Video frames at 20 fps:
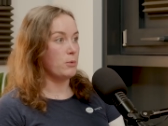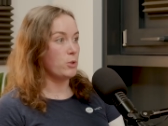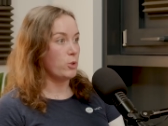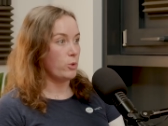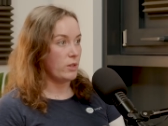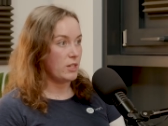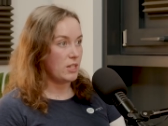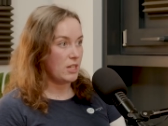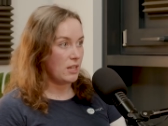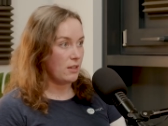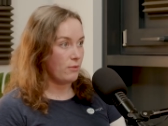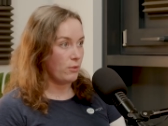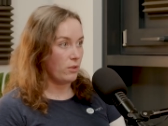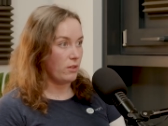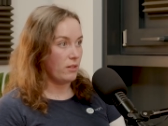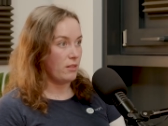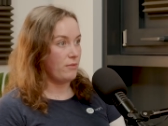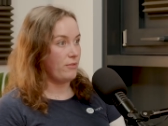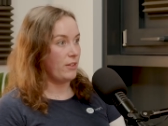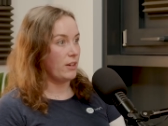to achieve all
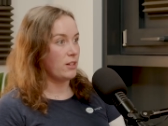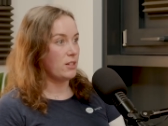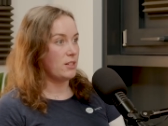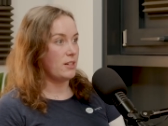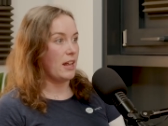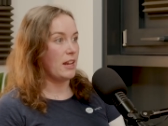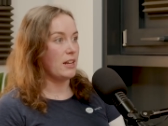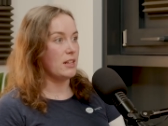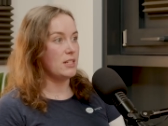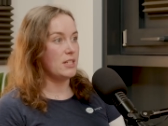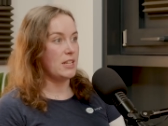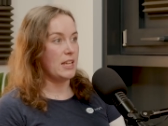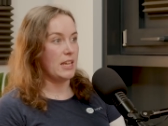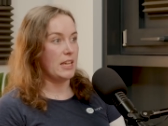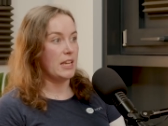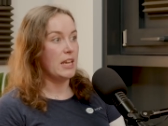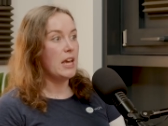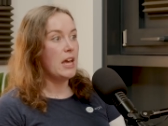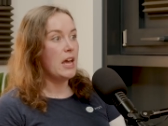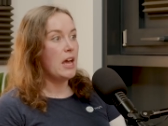of the
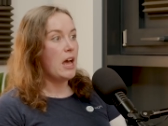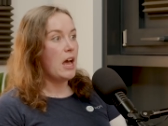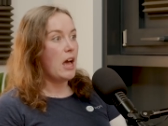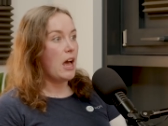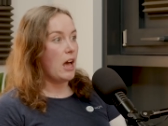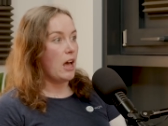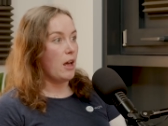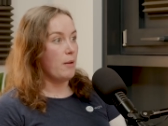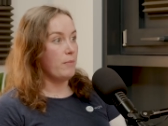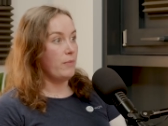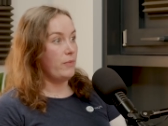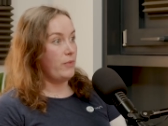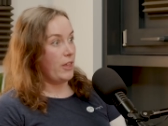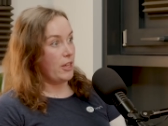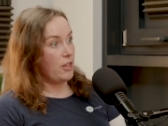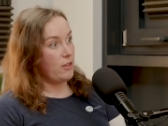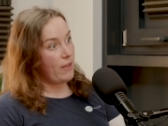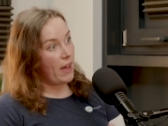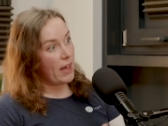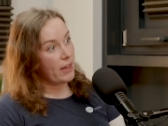functionality
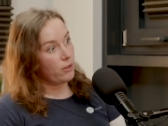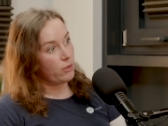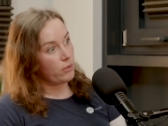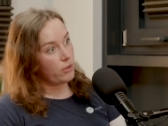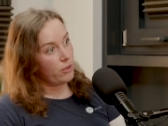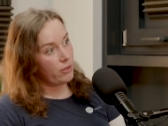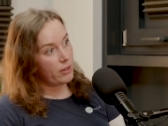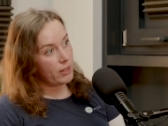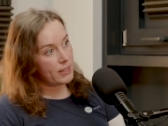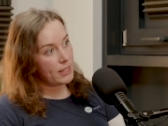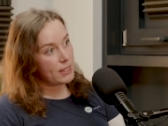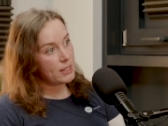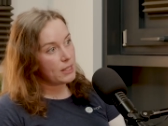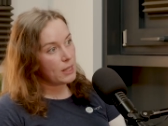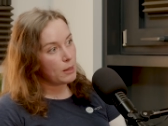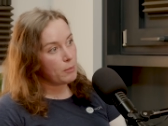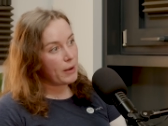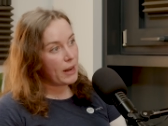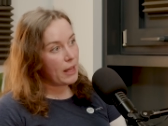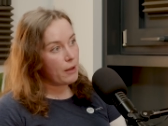that you've had on your
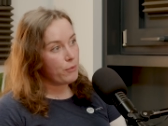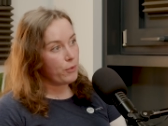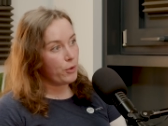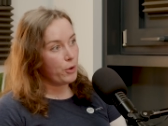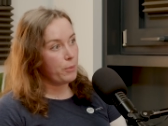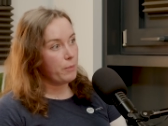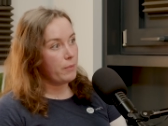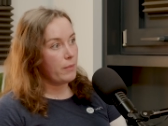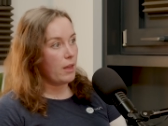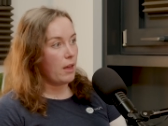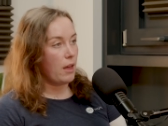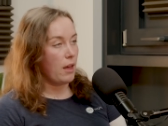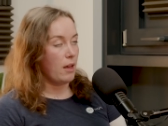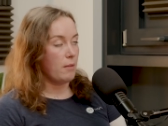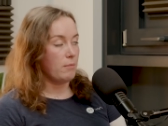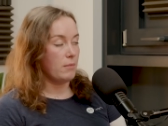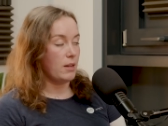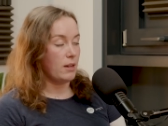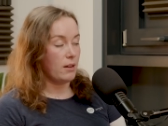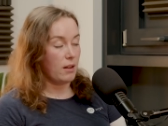existing platform?
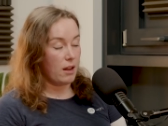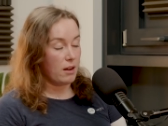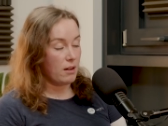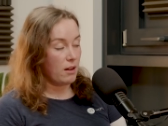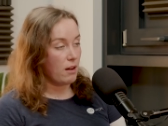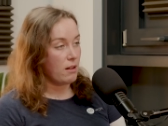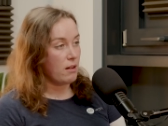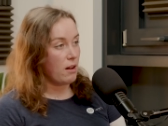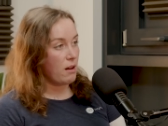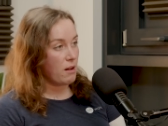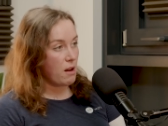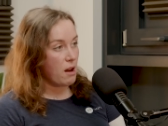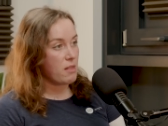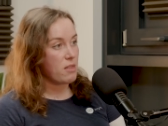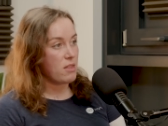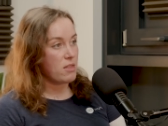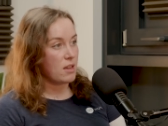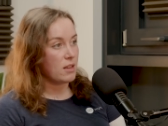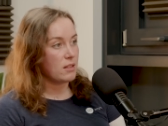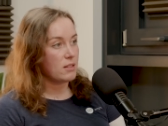And
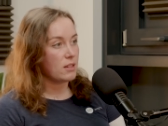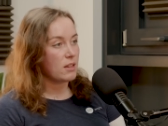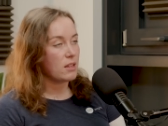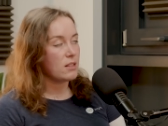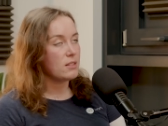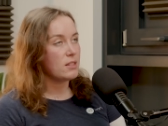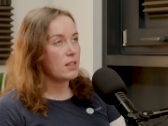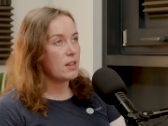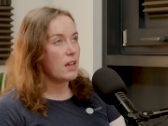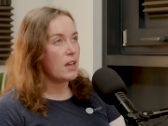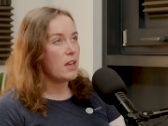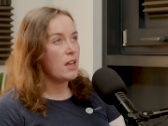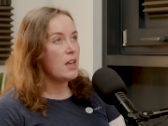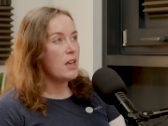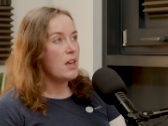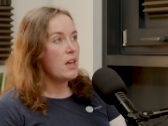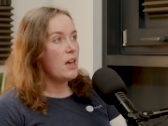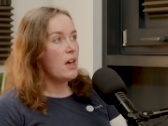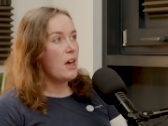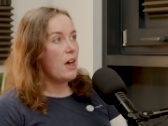another thing to consider.
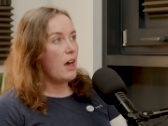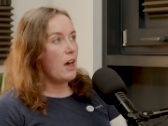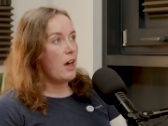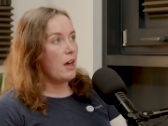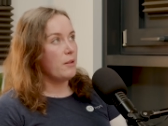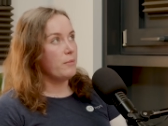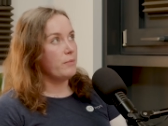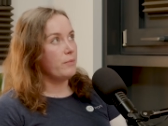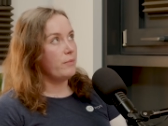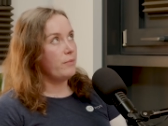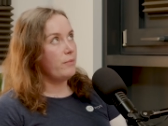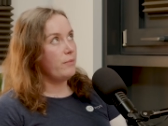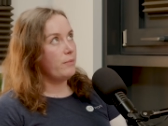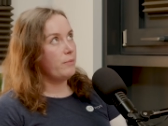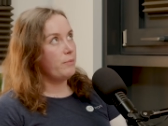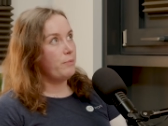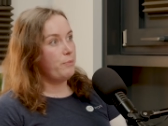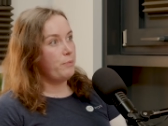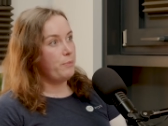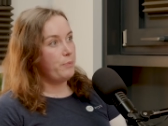
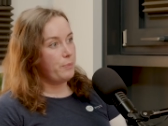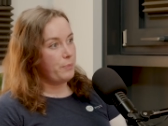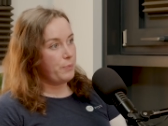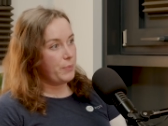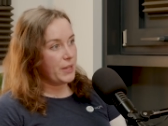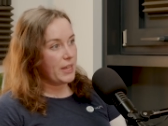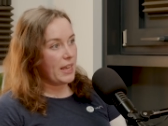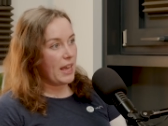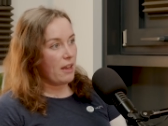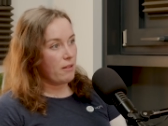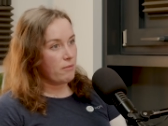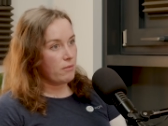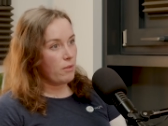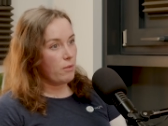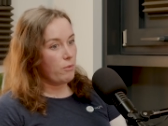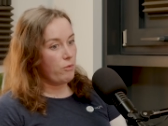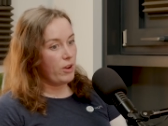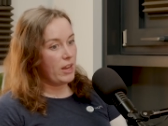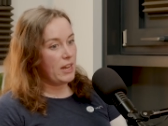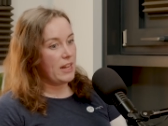But yeah,
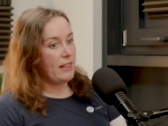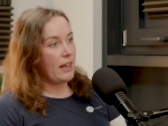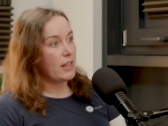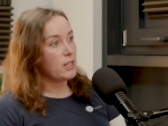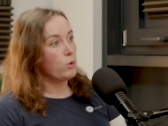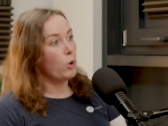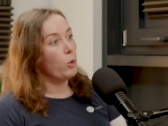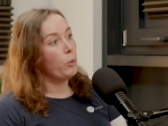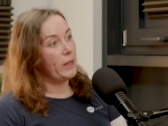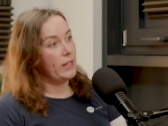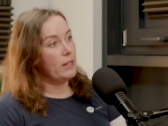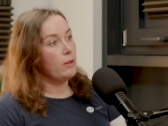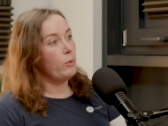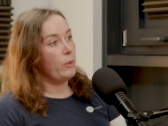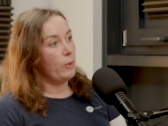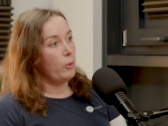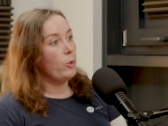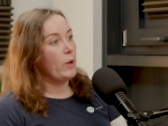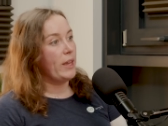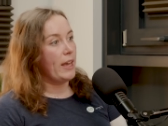really, that's what
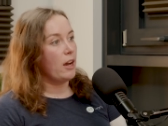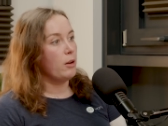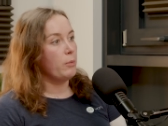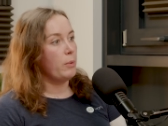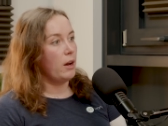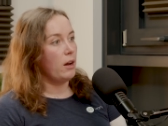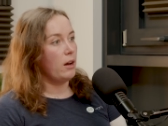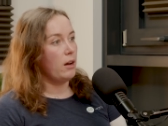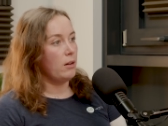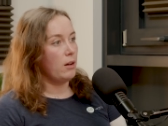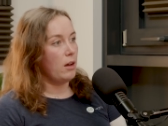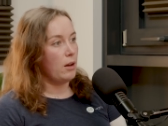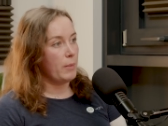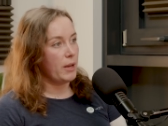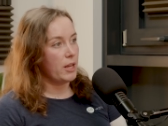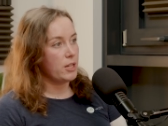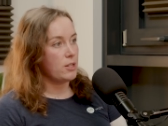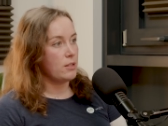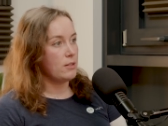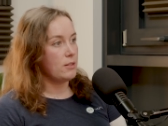we help our
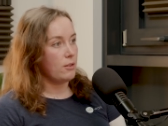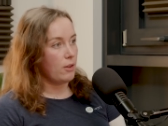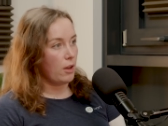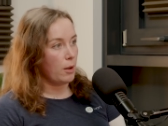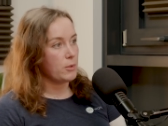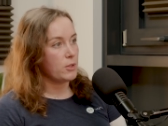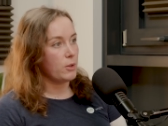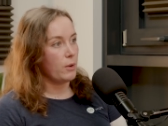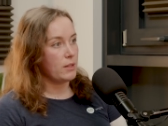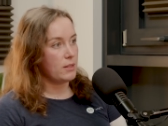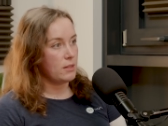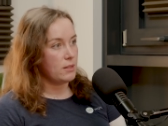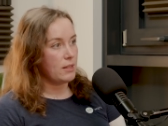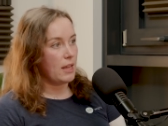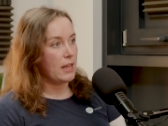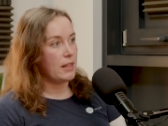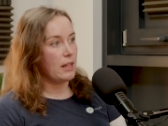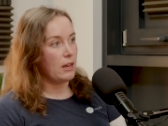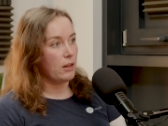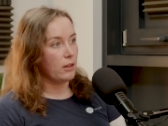merchants who come to us and
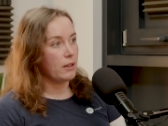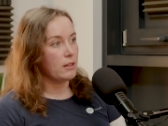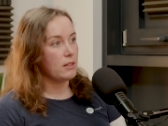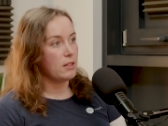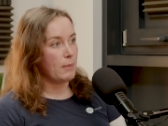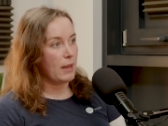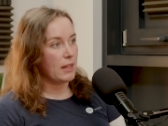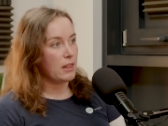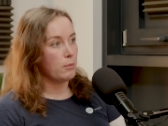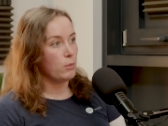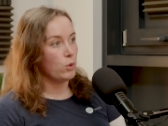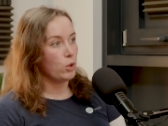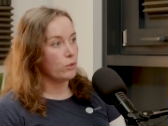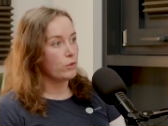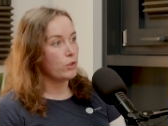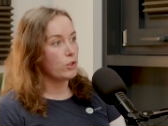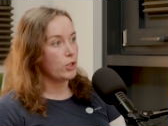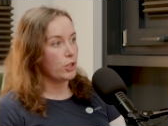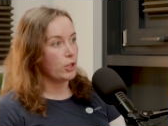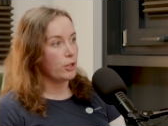say they're looking to make the move
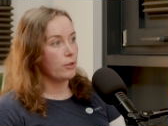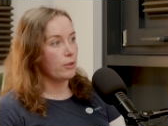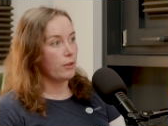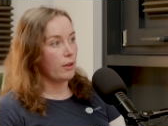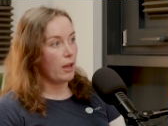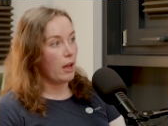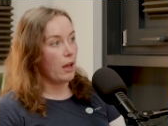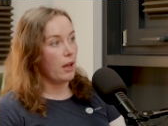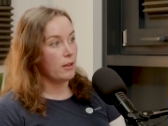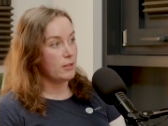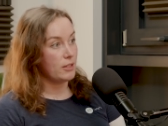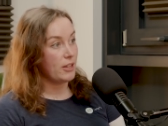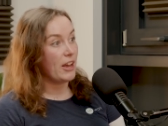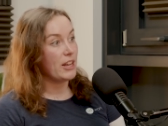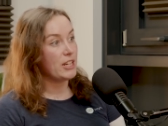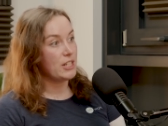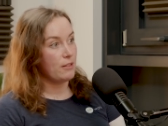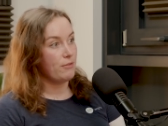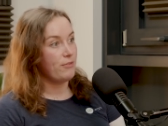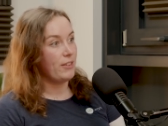to do, to
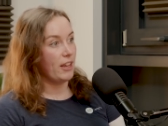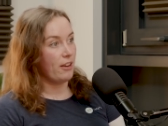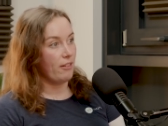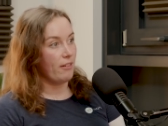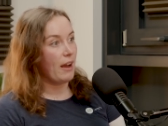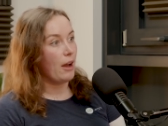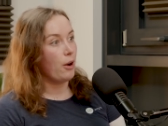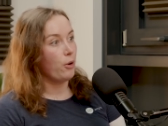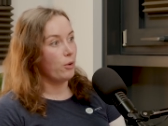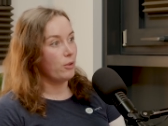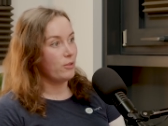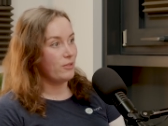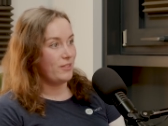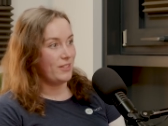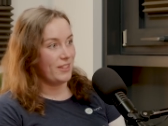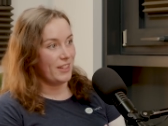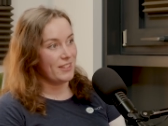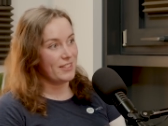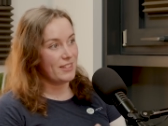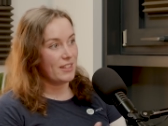actually figure out,
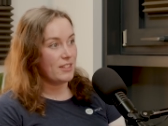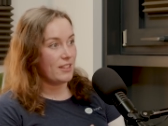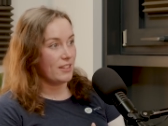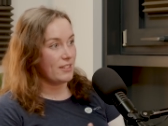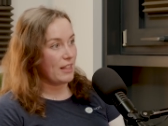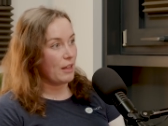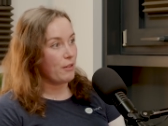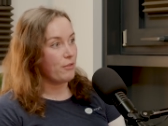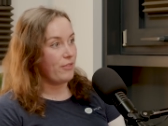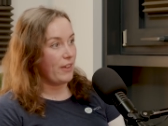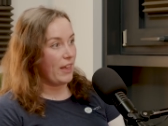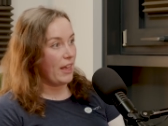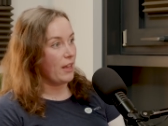does that fit,